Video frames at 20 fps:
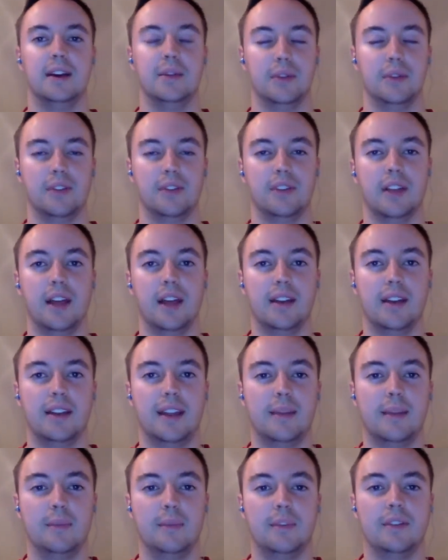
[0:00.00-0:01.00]
There's a lot of
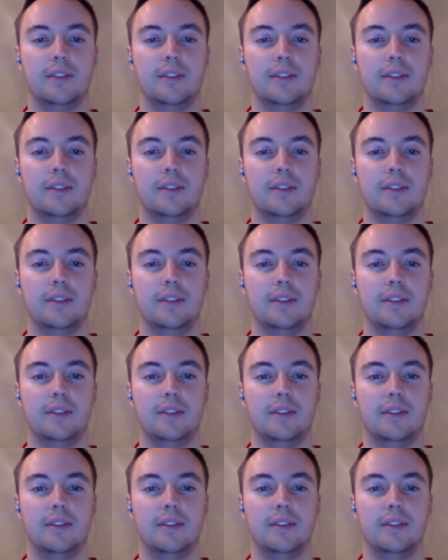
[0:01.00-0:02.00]
games
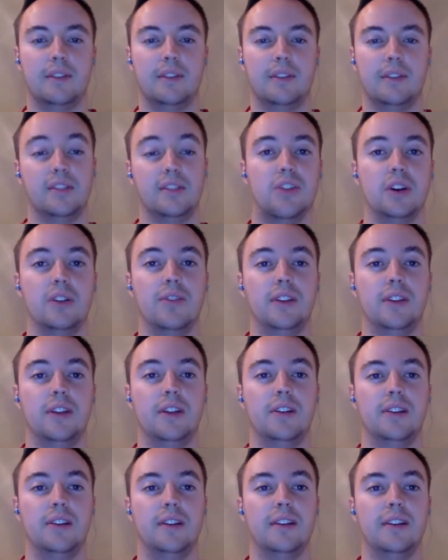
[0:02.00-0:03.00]
still to finish off
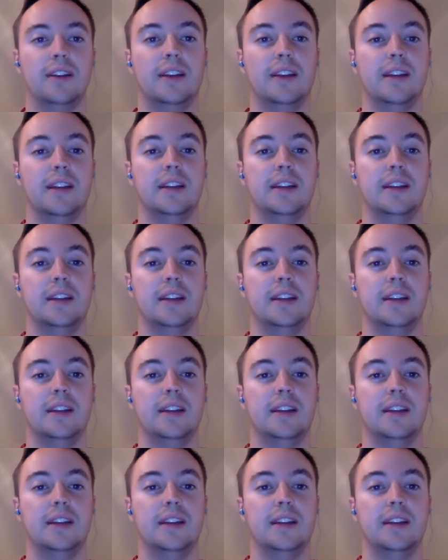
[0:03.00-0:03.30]
here, and